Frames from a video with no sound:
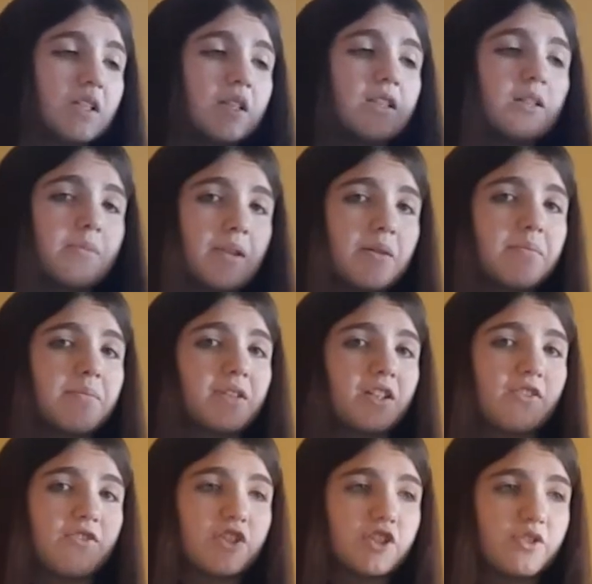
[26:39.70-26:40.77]
the main
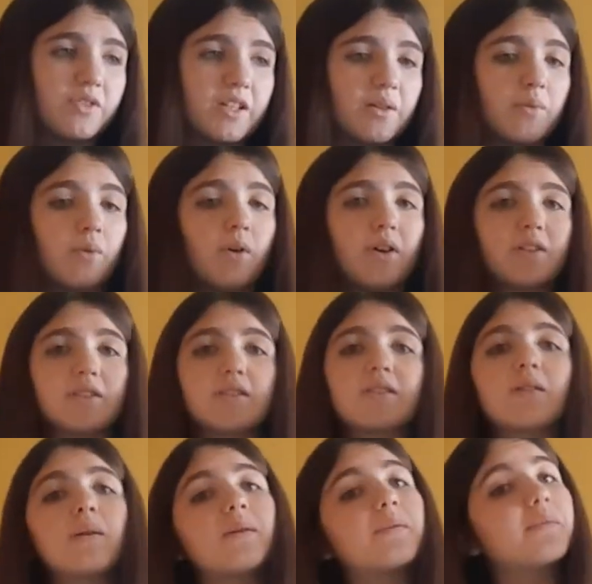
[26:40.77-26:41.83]
beneficiary was
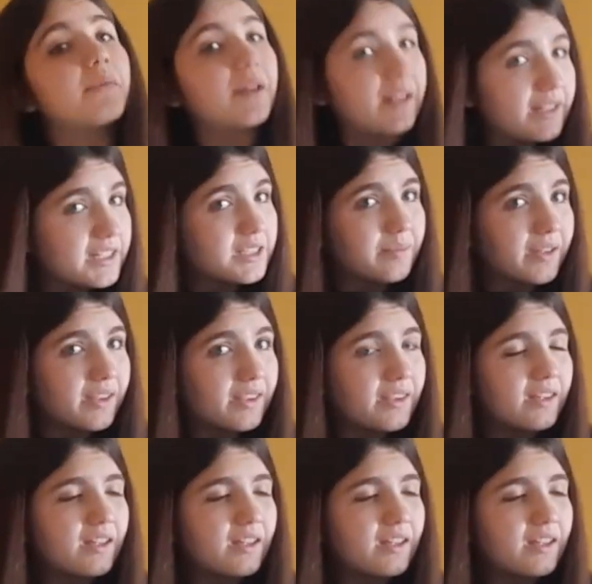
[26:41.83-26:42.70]
Elizabeth.